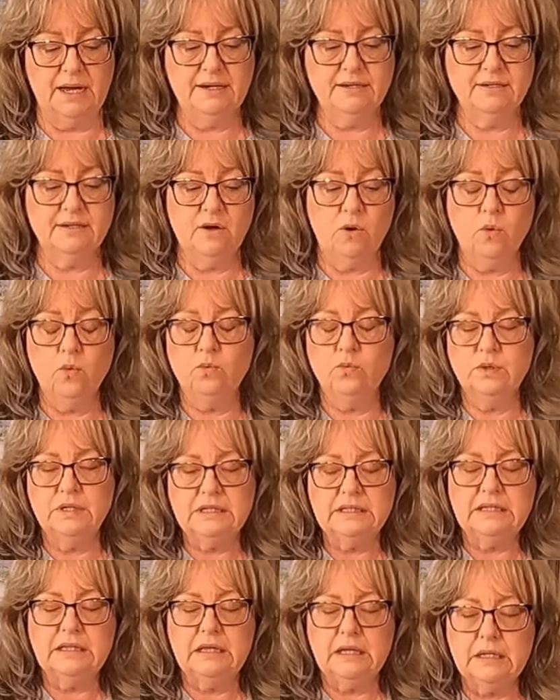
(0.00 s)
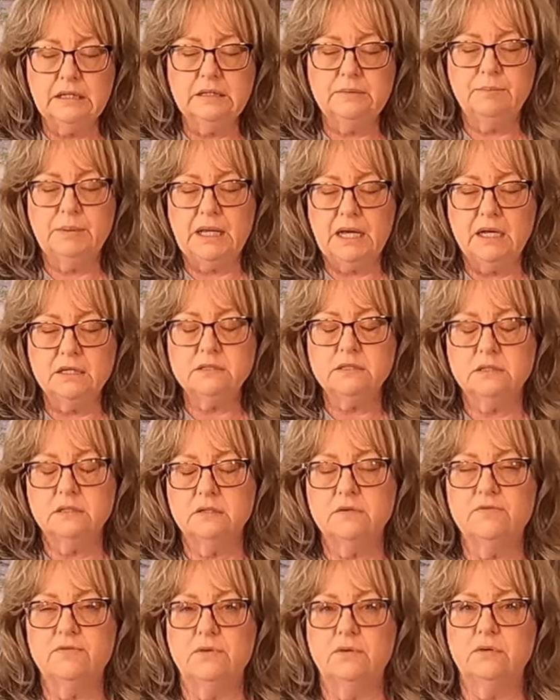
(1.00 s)
I don't really like
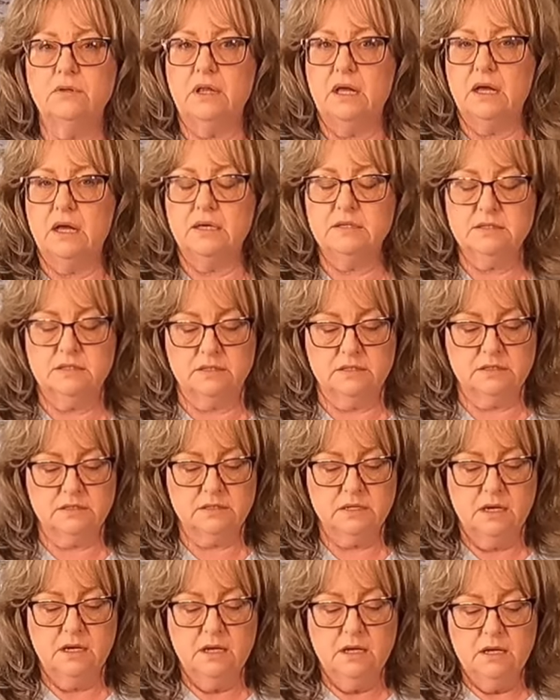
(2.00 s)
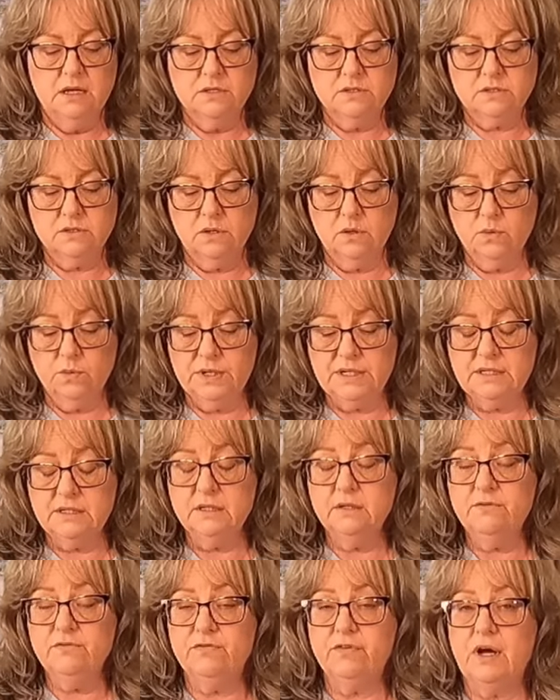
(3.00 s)
plastic for glasses. So we
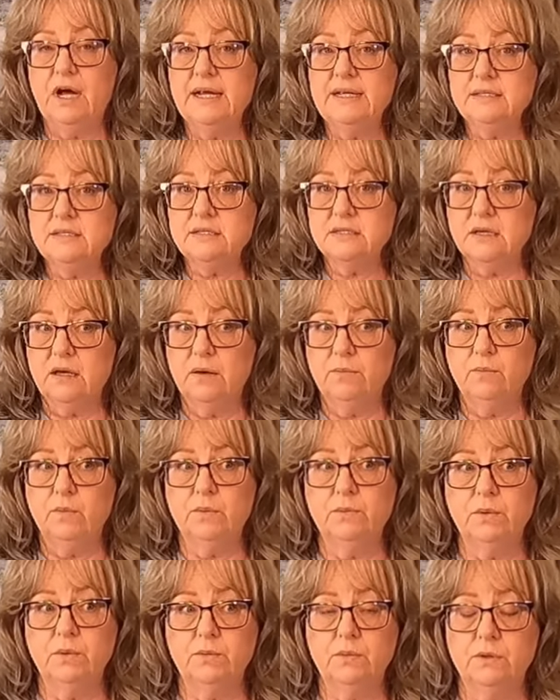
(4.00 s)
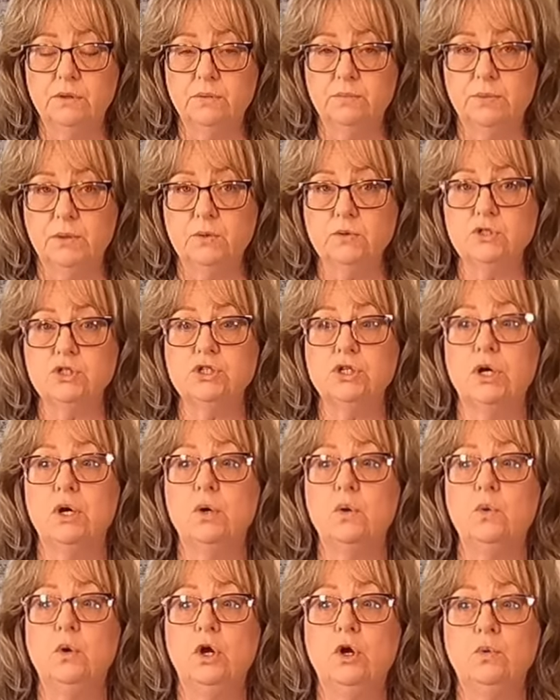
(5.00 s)
did find some when we were at the boat
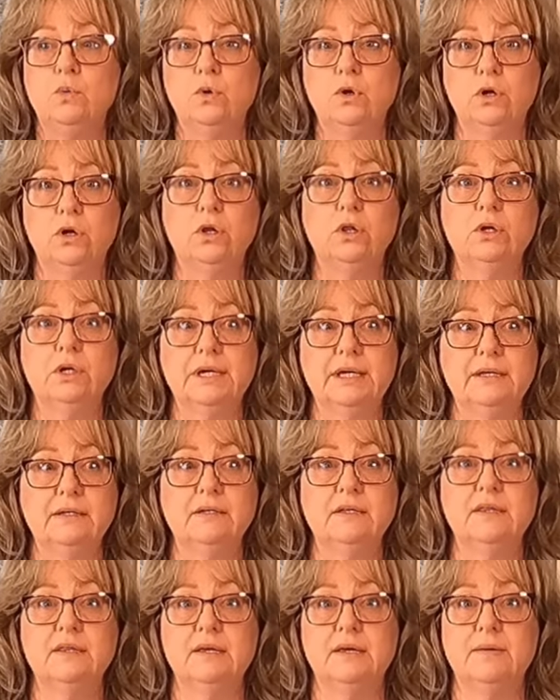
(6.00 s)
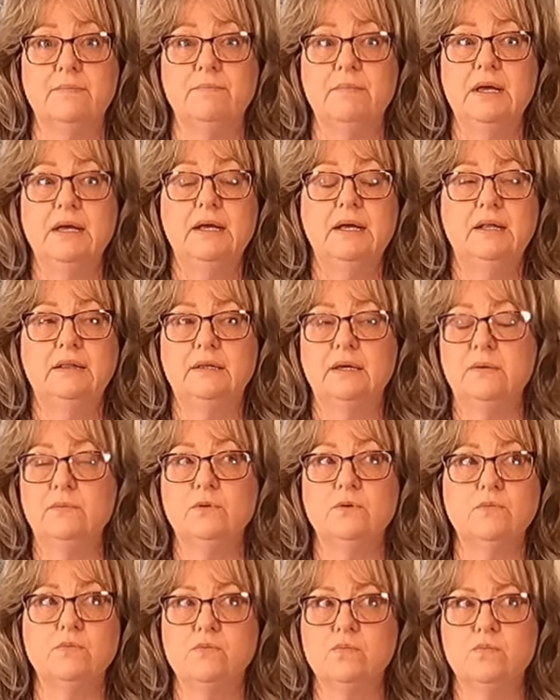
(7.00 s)
show. We're gonna look into them.
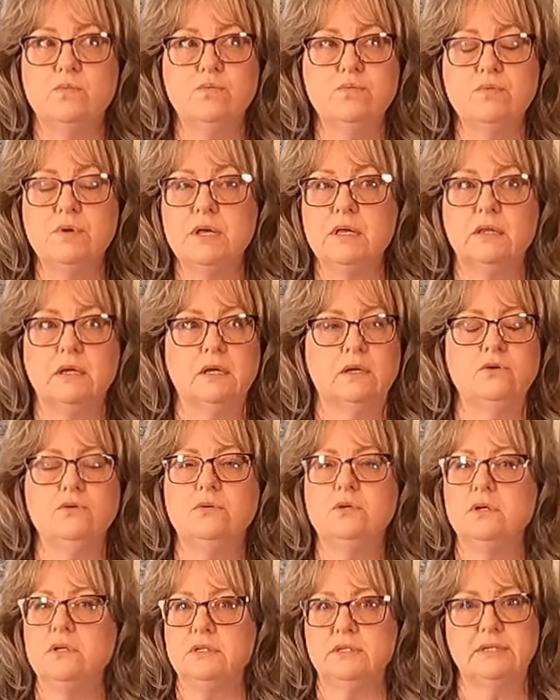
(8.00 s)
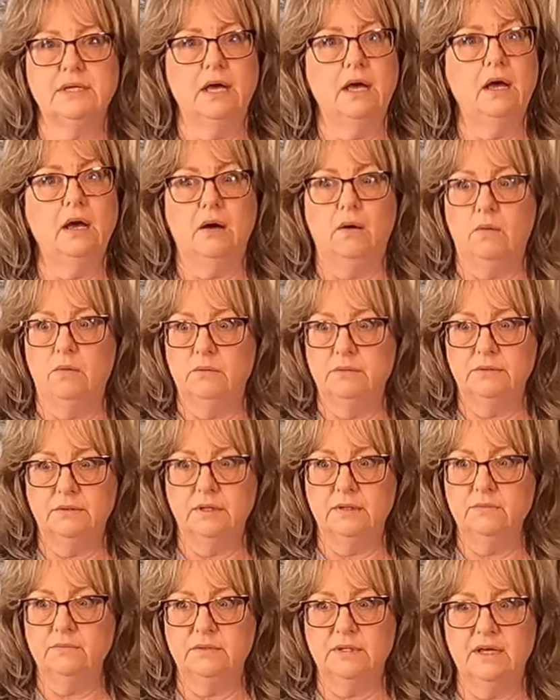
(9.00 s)
They were really, you couldn't tell.
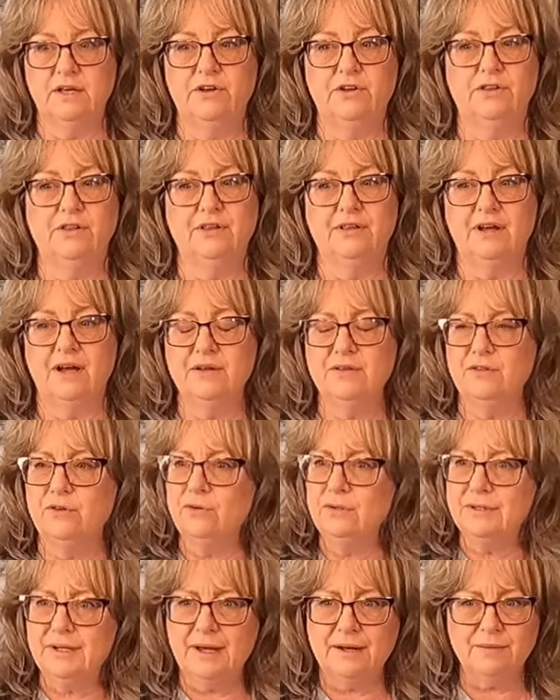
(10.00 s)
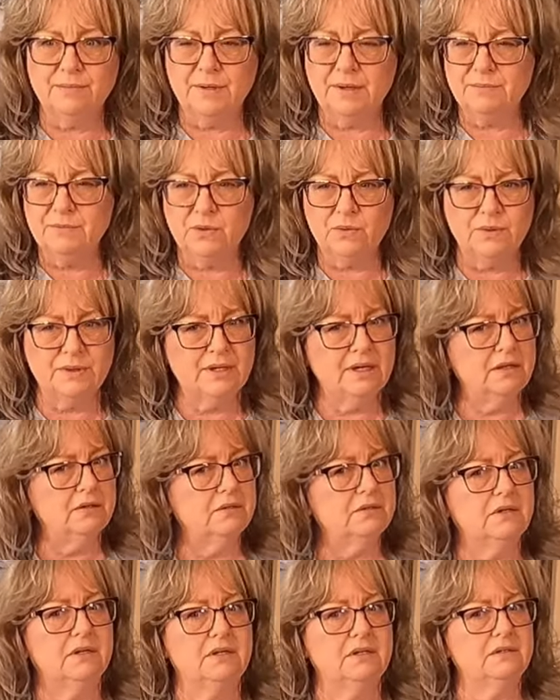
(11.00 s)
They, they I looked at them, I'm going, they
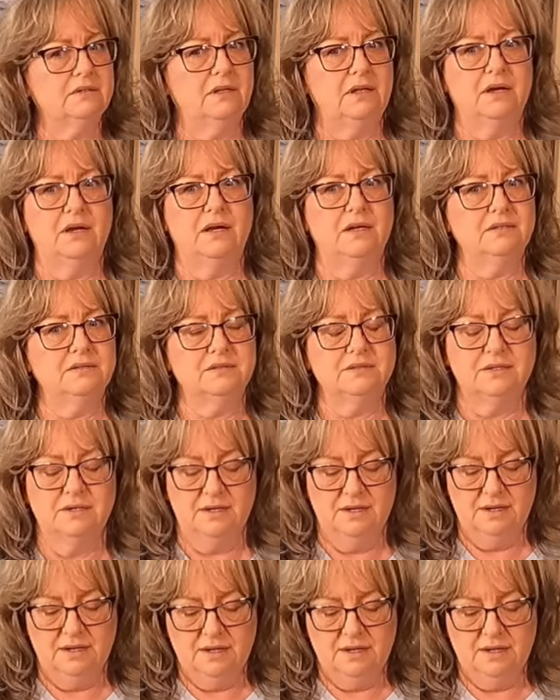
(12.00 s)
look like glass.